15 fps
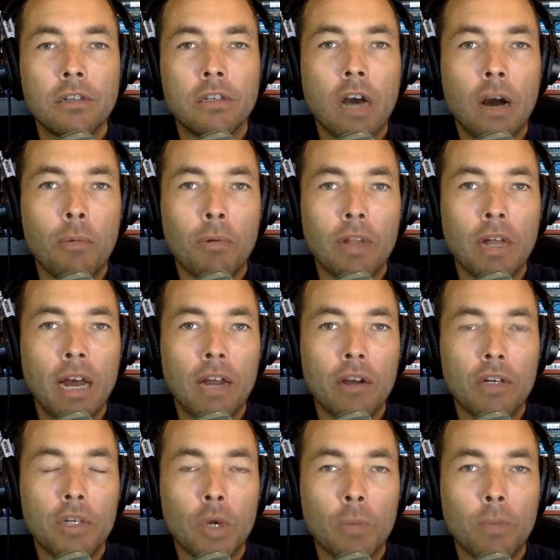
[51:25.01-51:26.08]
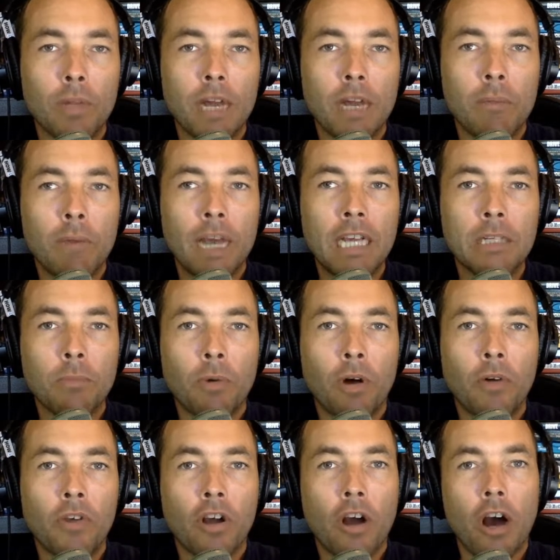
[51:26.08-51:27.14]
AA or AAA
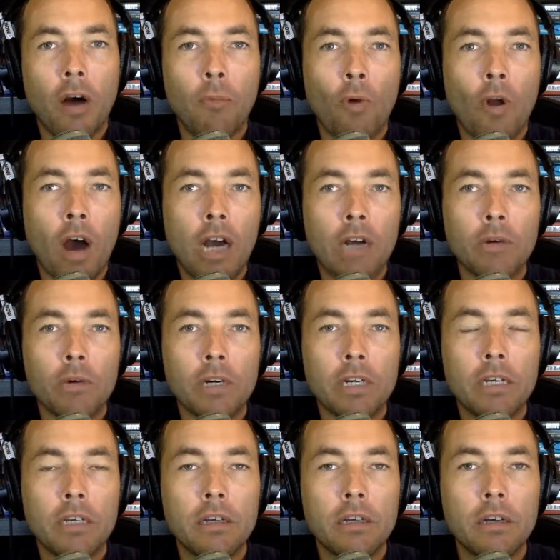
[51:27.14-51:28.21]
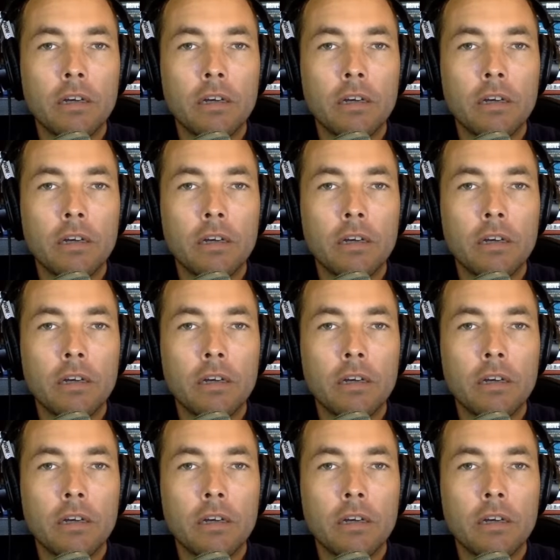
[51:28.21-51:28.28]
baseball, the camaraderie